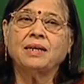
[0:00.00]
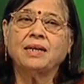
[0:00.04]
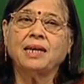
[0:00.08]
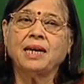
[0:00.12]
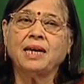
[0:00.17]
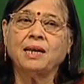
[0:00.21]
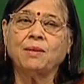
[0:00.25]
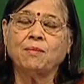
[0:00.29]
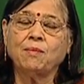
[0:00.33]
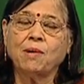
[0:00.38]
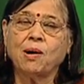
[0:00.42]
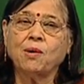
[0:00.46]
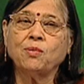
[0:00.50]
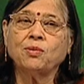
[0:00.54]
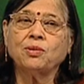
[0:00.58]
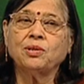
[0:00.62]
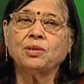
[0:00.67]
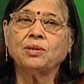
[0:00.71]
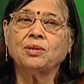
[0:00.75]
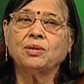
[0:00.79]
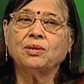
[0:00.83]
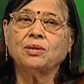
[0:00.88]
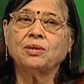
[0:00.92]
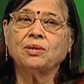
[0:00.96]
in mouth,
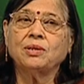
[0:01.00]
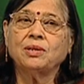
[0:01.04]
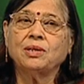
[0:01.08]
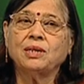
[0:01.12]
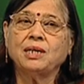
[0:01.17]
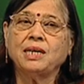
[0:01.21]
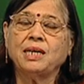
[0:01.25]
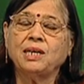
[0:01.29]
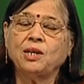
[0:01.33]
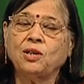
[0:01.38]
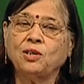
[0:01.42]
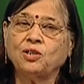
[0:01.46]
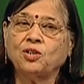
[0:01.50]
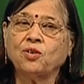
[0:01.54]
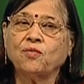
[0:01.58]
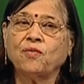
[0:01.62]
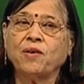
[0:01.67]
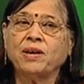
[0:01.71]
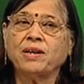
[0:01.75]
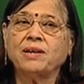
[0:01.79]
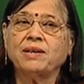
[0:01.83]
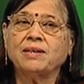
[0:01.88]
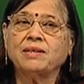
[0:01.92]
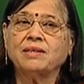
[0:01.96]
in
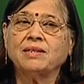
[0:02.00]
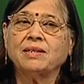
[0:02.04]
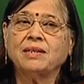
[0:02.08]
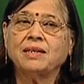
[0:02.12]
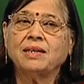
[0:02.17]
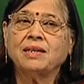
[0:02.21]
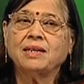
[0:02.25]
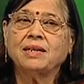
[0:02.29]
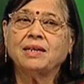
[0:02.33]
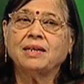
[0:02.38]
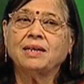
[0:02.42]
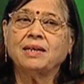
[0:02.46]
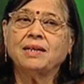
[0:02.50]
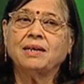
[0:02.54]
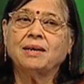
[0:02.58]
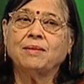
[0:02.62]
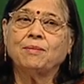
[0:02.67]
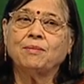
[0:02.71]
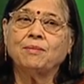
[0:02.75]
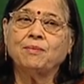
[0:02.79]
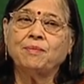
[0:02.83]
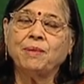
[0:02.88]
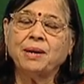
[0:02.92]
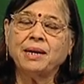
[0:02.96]
esophagus,
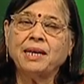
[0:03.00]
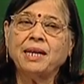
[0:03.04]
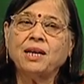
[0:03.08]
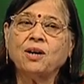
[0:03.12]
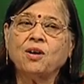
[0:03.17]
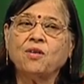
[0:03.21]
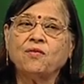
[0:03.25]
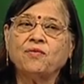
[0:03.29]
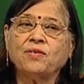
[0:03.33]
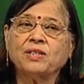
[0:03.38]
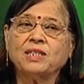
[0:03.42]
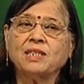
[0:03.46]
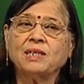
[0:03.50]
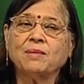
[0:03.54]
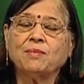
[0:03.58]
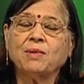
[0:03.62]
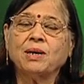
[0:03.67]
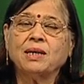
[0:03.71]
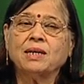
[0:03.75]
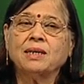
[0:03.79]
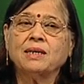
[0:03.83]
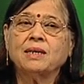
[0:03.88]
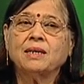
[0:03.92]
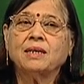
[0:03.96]
beginning of
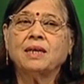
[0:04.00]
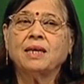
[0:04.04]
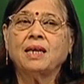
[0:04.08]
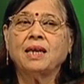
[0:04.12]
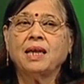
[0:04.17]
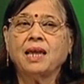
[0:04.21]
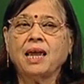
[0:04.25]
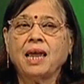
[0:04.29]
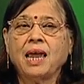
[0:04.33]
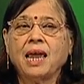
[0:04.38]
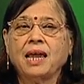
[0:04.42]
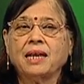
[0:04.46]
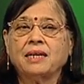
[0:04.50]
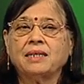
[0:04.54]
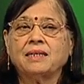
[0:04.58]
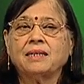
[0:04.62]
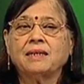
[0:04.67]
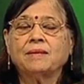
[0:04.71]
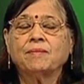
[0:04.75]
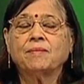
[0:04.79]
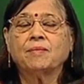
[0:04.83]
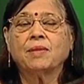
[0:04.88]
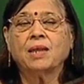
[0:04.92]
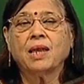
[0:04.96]
stomach and
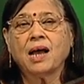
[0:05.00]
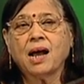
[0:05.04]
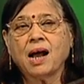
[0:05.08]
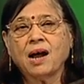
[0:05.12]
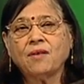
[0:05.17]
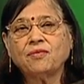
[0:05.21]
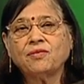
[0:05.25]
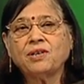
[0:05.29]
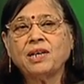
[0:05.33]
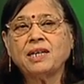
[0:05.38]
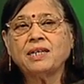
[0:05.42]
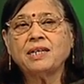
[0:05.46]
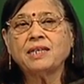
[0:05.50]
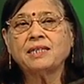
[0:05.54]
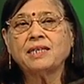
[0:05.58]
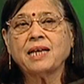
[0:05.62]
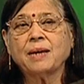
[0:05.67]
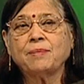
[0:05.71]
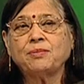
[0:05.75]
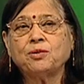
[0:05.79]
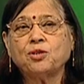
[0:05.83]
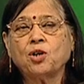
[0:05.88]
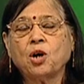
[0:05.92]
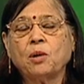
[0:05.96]
after it is
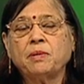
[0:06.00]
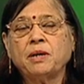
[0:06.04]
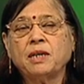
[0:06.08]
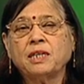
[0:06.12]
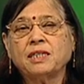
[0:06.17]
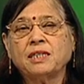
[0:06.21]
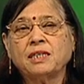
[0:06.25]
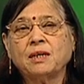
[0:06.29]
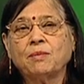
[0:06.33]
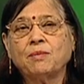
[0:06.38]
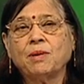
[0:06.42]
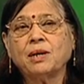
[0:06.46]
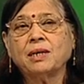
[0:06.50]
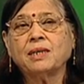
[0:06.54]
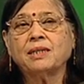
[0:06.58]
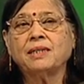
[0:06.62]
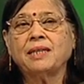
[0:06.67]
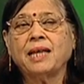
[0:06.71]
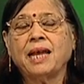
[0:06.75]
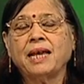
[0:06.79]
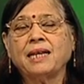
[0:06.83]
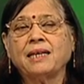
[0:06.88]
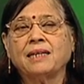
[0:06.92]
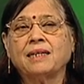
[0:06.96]
absorbed in stomach
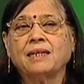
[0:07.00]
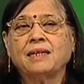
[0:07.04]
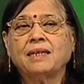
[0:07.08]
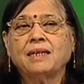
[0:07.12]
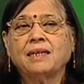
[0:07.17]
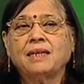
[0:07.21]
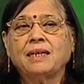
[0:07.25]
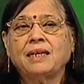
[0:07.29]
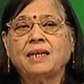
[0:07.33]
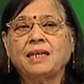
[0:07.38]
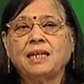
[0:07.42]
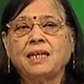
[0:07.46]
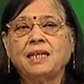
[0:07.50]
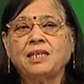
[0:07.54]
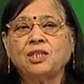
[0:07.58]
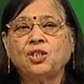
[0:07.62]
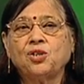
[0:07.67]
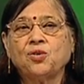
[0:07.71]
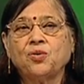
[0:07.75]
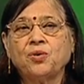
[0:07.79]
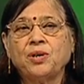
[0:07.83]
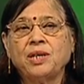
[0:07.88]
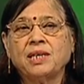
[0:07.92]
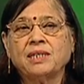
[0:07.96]
then
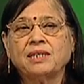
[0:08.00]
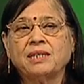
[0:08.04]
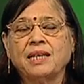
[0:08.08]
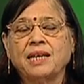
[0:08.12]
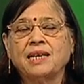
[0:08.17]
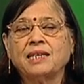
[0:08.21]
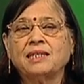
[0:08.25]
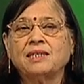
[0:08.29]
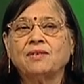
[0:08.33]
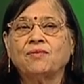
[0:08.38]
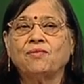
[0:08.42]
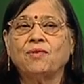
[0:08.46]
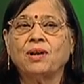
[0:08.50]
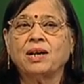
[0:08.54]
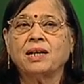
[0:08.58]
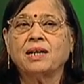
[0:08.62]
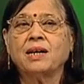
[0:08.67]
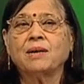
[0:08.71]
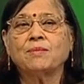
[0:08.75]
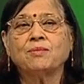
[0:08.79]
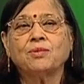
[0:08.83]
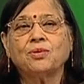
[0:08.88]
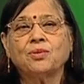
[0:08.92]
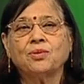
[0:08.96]
injurious things will
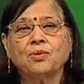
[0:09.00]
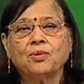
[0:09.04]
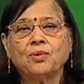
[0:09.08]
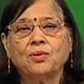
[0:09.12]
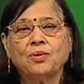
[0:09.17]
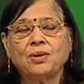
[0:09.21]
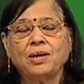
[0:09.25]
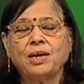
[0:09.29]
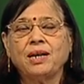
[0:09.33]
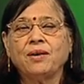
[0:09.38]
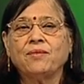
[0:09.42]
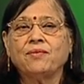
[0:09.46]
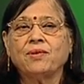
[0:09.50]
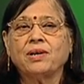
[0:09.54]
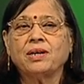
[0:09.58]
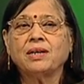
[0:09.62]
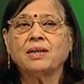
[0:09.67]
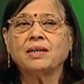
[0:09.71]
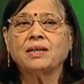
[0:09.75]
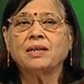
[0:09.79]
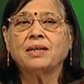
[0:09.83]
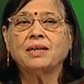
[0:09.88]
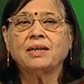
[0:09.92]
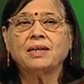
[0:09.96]
come to liver,
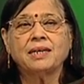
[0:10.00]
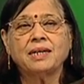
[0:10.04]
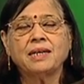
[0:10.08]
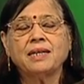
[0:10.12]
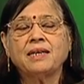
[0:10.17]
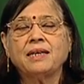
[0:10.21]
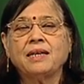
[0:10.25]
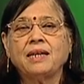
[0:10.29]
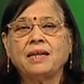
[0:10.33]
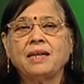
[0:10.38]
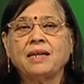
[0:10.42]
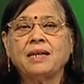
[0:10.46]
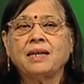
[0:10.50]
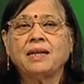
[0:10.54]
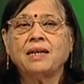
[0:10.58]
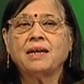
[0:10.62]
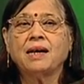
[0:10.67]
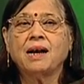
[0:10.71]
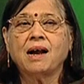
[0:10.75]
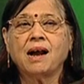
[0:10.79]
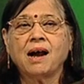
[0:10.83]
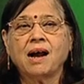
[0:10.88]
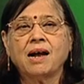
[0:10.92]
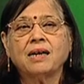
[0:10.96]
kidney,
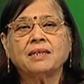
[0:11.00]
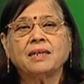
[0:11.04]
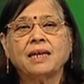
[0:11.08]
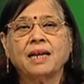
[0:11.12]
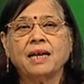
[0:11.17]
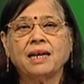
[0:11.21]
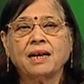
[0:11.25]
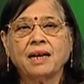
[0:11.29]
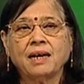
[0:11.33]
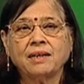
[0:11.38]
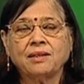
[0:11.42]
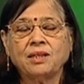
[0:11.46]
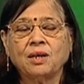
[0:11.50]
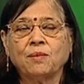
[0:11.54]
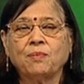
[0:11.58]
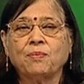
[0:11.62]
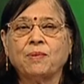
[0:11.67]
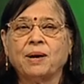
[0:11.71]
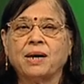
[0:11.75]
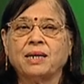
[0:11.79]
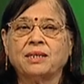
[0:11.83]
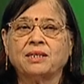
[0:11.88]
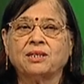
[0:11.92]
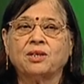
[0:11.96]
heart and other
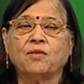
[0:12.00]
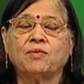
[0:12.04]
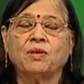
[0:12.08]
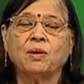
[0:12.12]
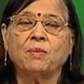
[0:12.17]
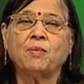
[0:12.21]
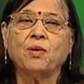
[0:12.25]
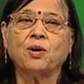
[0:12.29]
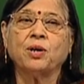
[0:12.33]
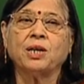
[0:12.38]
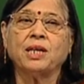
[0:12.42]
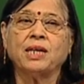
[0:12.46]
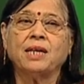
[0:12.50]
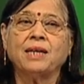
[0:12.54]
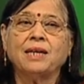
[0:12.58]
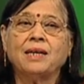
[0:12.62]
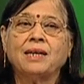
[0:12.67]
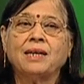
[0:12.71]
parts of the body.